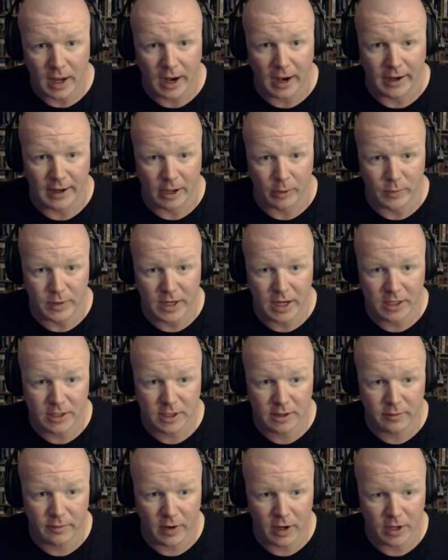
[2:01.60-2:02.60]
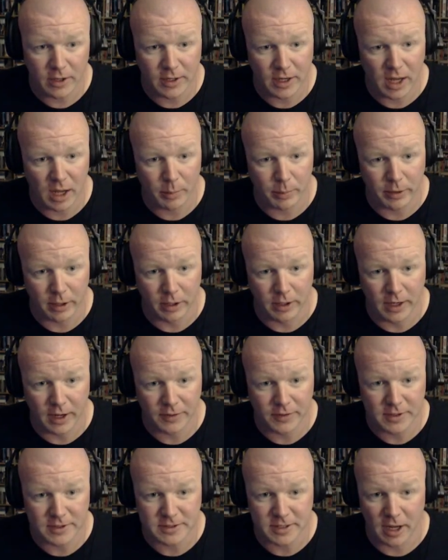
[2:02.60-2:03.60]
right, now when you get to the very top here, you got
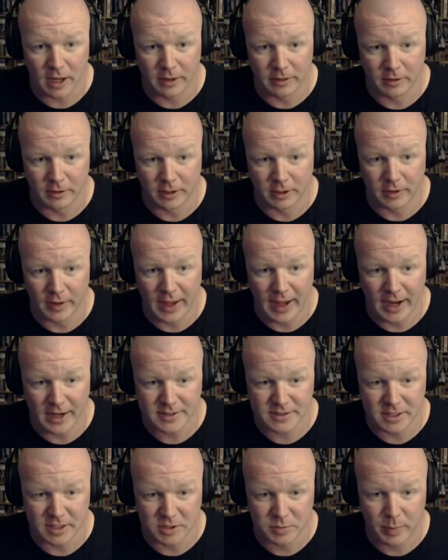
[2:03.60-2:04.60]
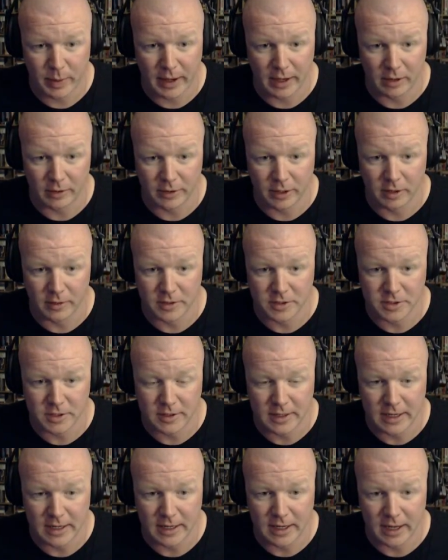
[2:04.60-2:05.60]
this other little access panel here that you
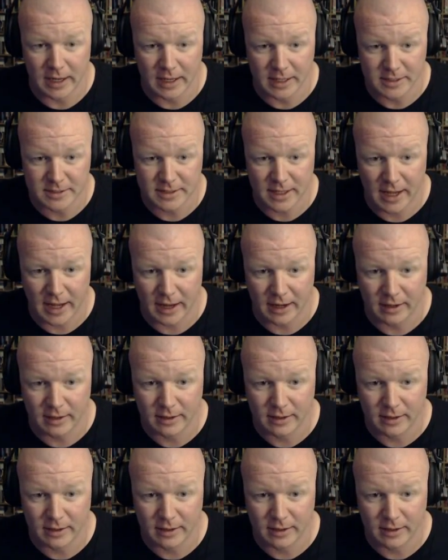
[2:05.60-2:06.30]
need to get inside.